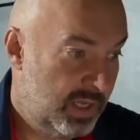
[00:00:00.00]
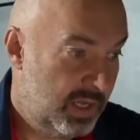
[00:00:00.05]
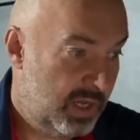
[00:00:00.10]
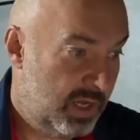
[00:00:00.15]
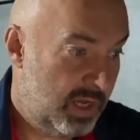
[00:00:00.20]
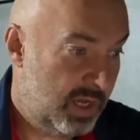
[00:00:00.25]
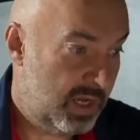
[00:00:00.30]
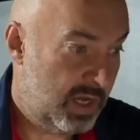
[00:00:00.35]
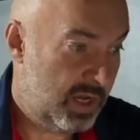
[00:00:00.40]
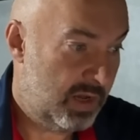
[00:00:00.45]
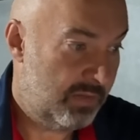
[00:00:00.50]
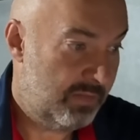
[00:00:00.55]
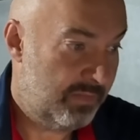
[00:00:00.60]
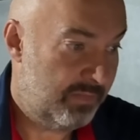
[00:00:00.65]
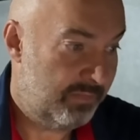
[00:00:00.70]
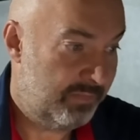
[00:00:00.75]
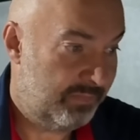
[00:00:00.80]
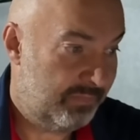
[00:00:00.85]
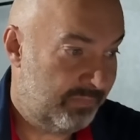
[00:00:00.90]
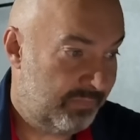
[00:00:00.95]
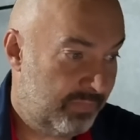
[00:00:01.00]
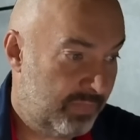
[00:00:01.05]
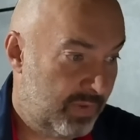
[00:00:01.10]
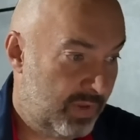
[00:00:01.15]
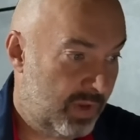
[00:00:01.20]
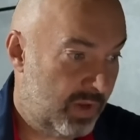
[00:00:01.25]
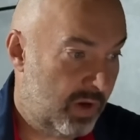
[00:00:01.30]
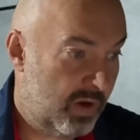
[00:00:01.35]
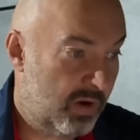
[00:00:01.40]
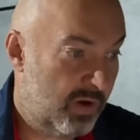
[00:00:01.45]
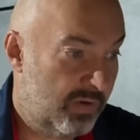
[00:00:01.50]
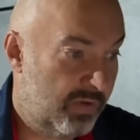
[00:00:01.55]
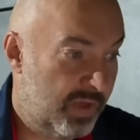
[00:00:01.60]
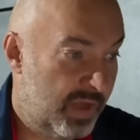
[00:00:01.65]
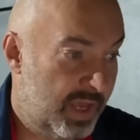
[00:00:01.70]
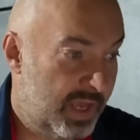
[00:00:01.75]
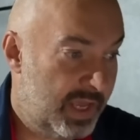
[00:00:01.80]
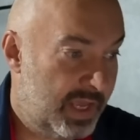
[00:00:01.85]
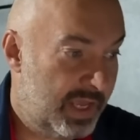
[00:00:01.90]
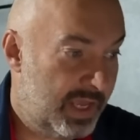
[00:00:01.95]
Are
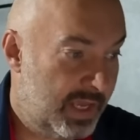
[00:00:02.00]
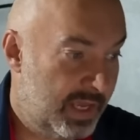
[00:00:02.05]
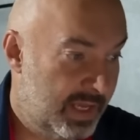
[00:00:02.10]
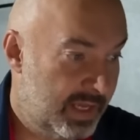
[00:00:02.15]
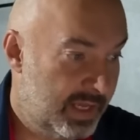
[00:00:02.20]
they,